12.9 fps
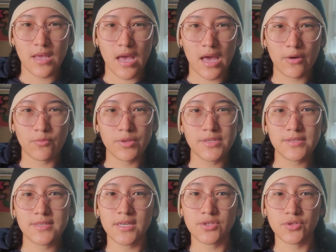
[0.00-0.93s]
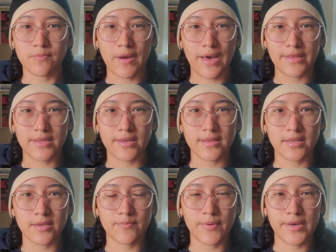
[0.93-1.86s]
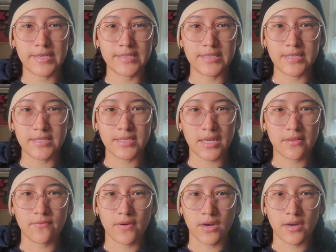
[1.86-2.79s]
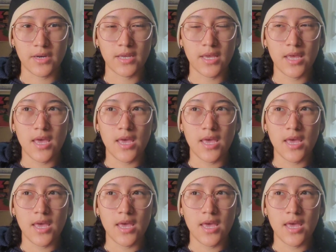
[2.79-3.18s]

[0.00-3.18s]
I wouldn't say dramatically, but it does kind of vary.